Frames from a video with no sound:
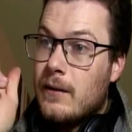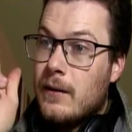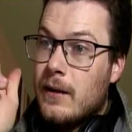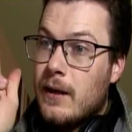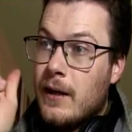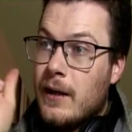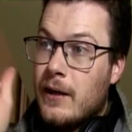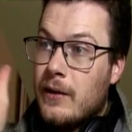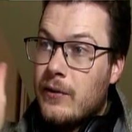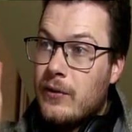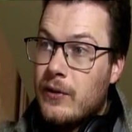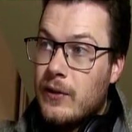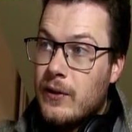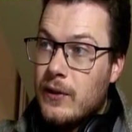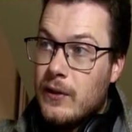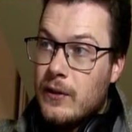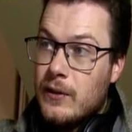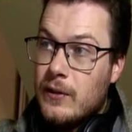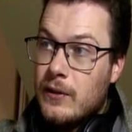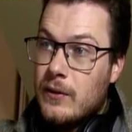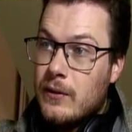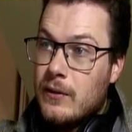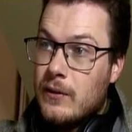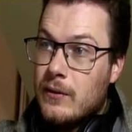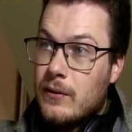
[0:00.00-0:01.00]
I
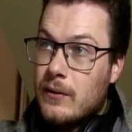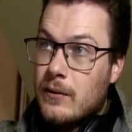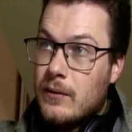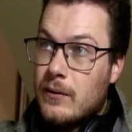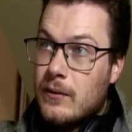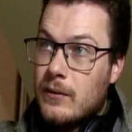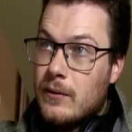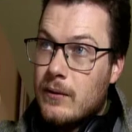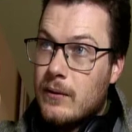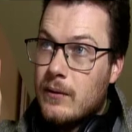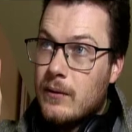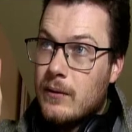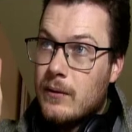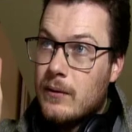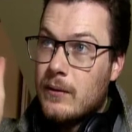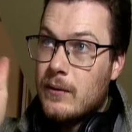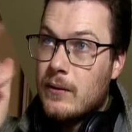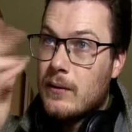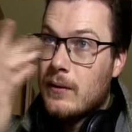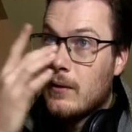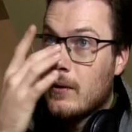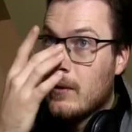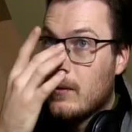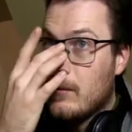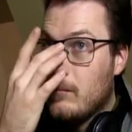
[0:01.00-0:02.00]
think
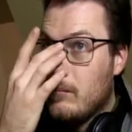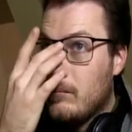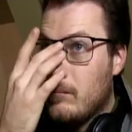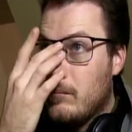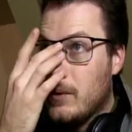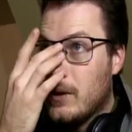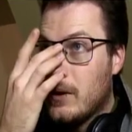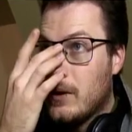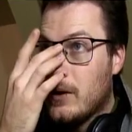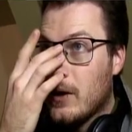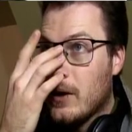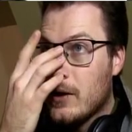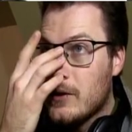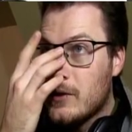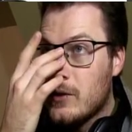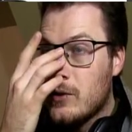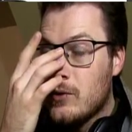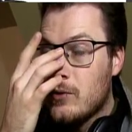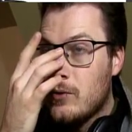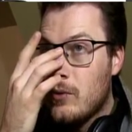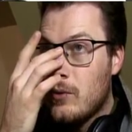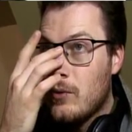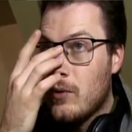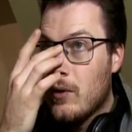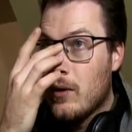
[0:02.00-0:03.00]
because
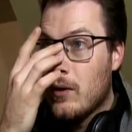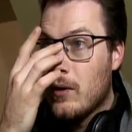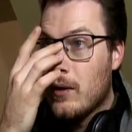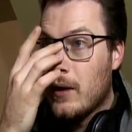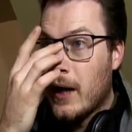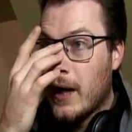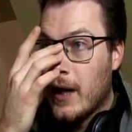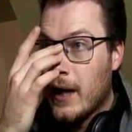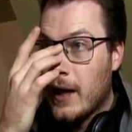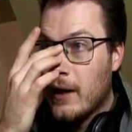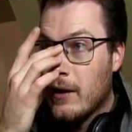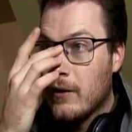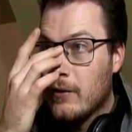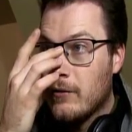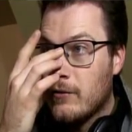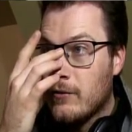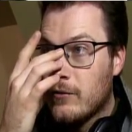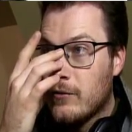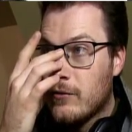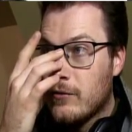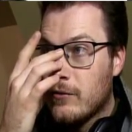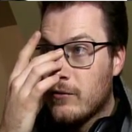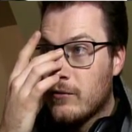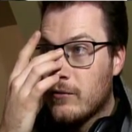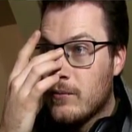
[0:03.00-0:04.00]
you have,
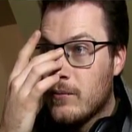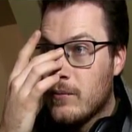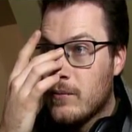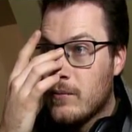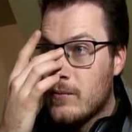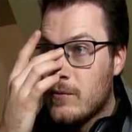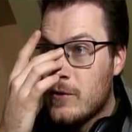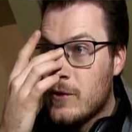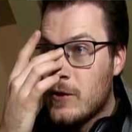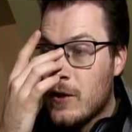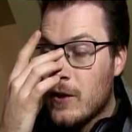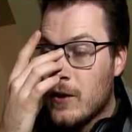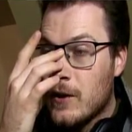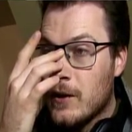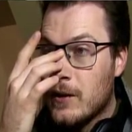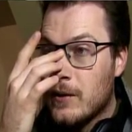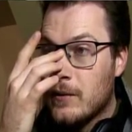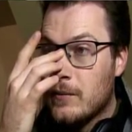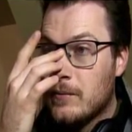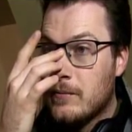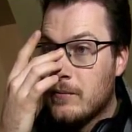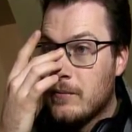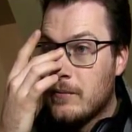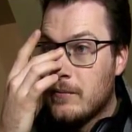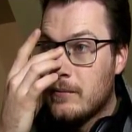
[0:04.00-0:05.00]

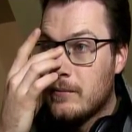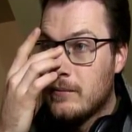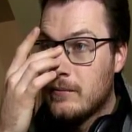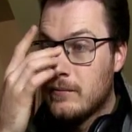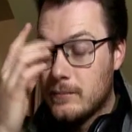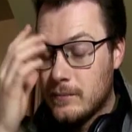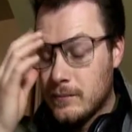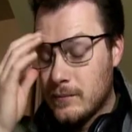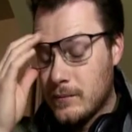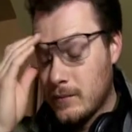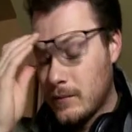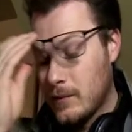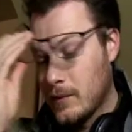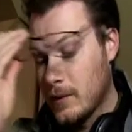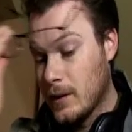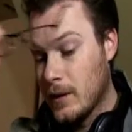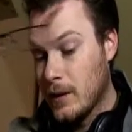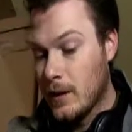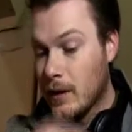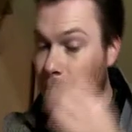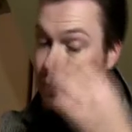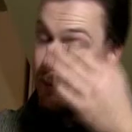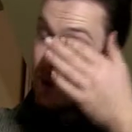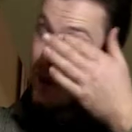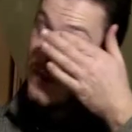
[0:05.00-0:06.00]
say,
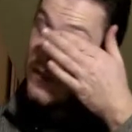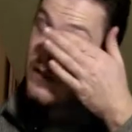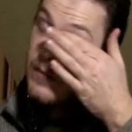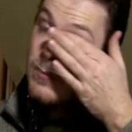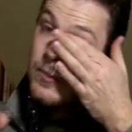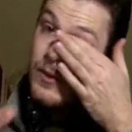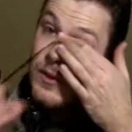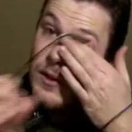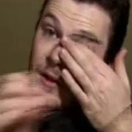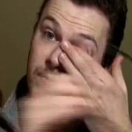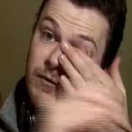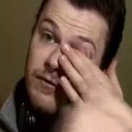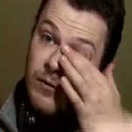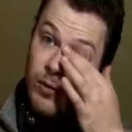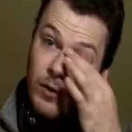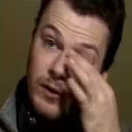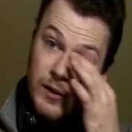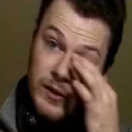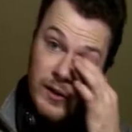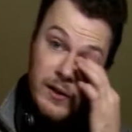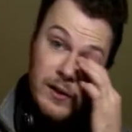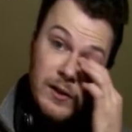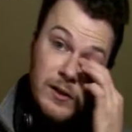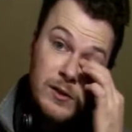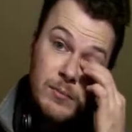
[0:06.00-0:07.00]
because I'm using a
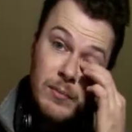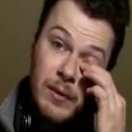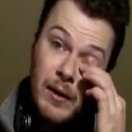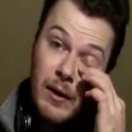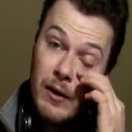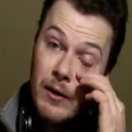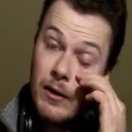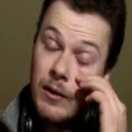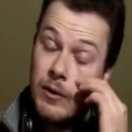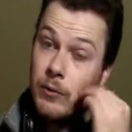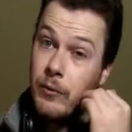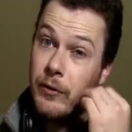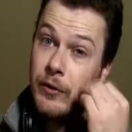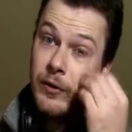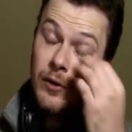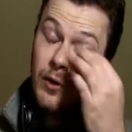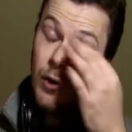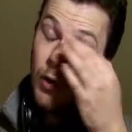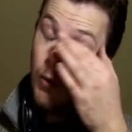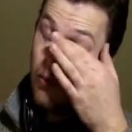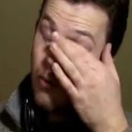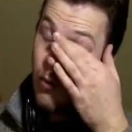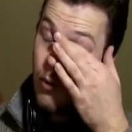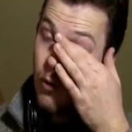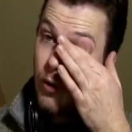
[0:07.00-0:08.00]
14-inch barrel with
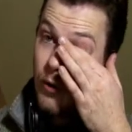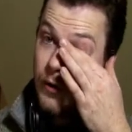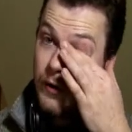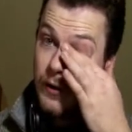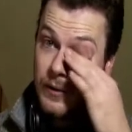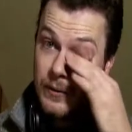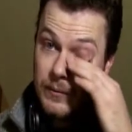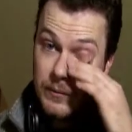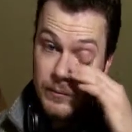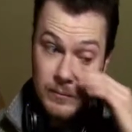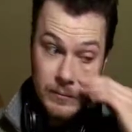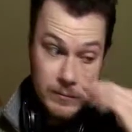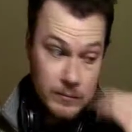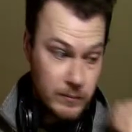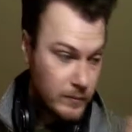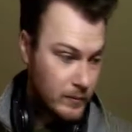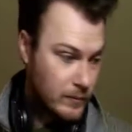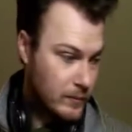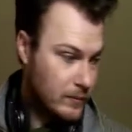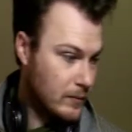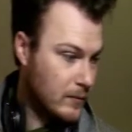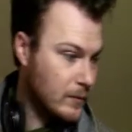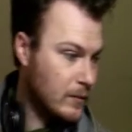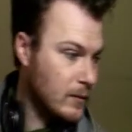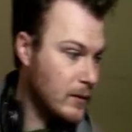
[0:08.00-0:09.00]
no porting
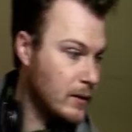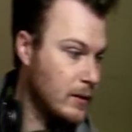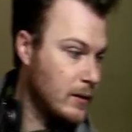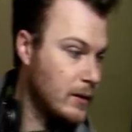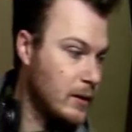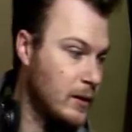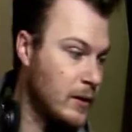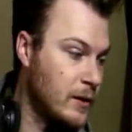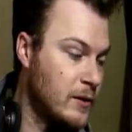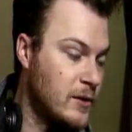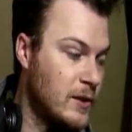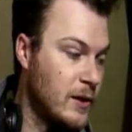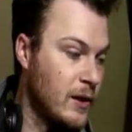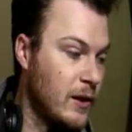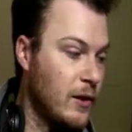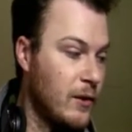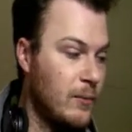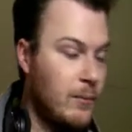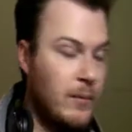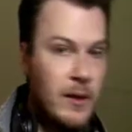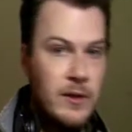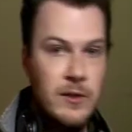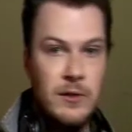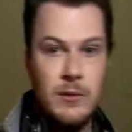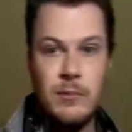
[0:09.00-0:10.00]
until the
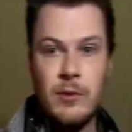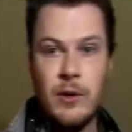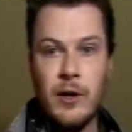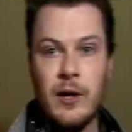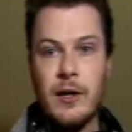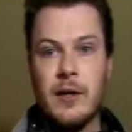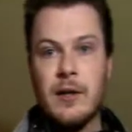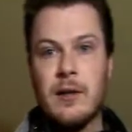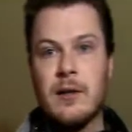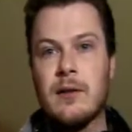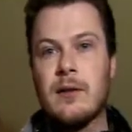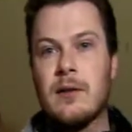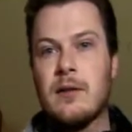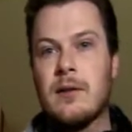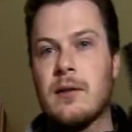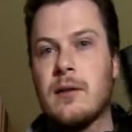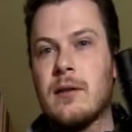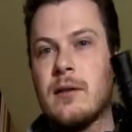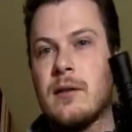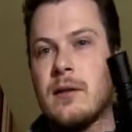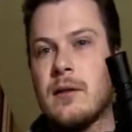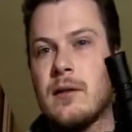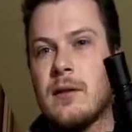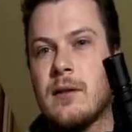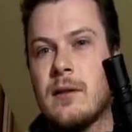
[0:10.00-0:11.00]
muzzle brake,
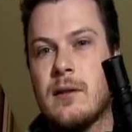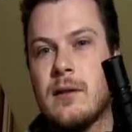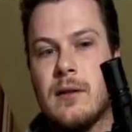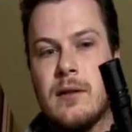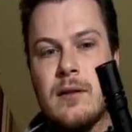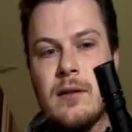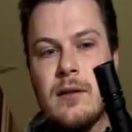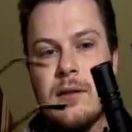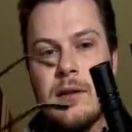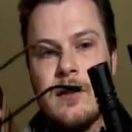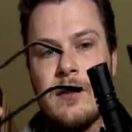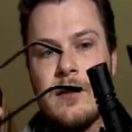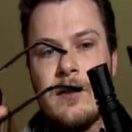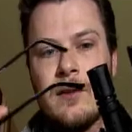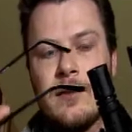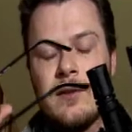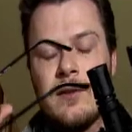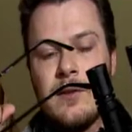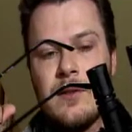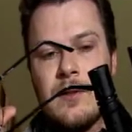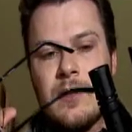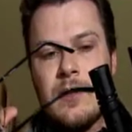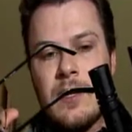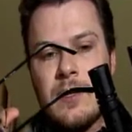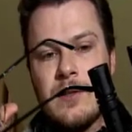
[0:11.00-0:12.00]
like
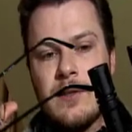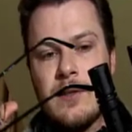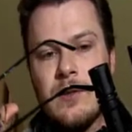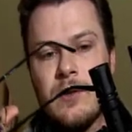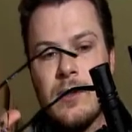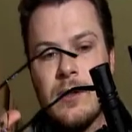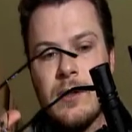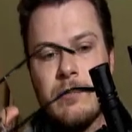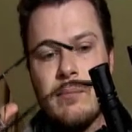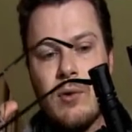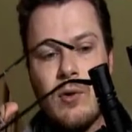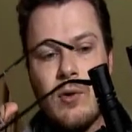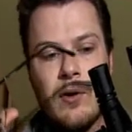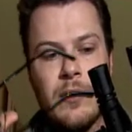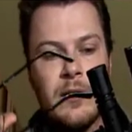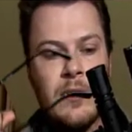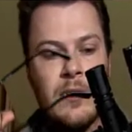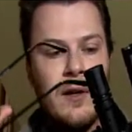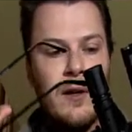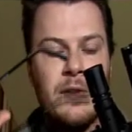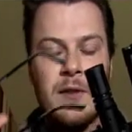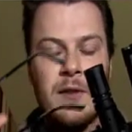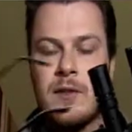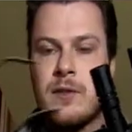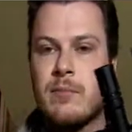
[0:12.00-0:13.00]
that's the only porting
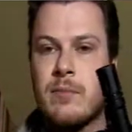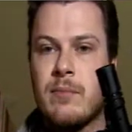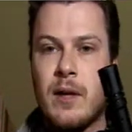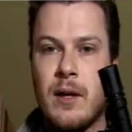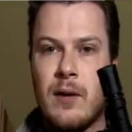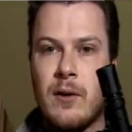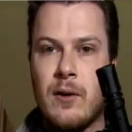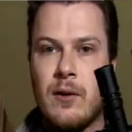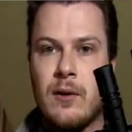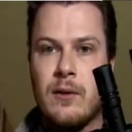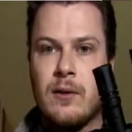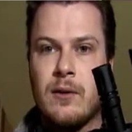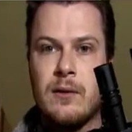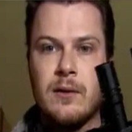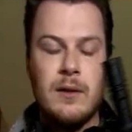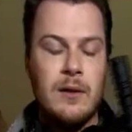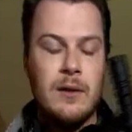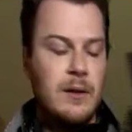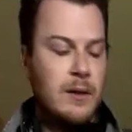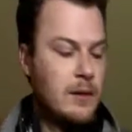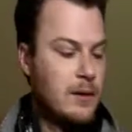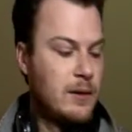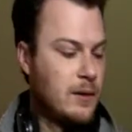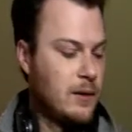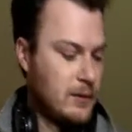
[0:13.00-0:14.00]
on this barrel,
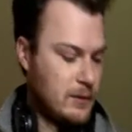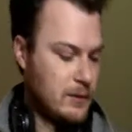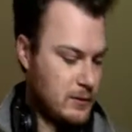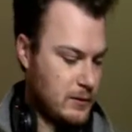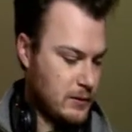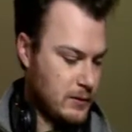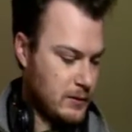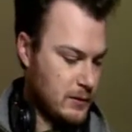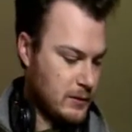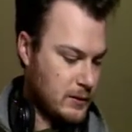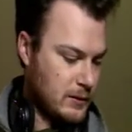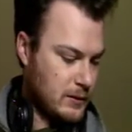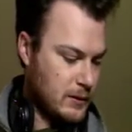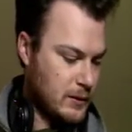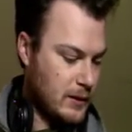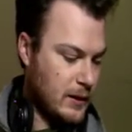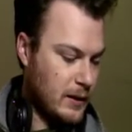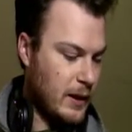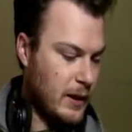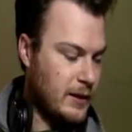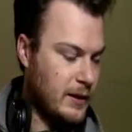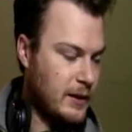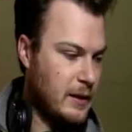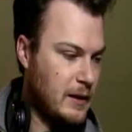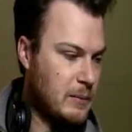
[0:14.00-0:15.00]

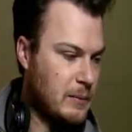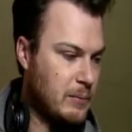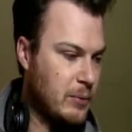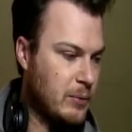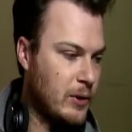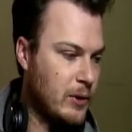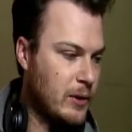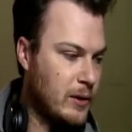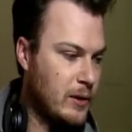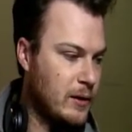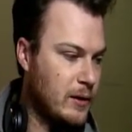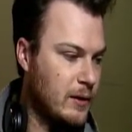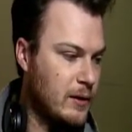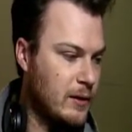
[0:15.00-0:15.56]
I need to put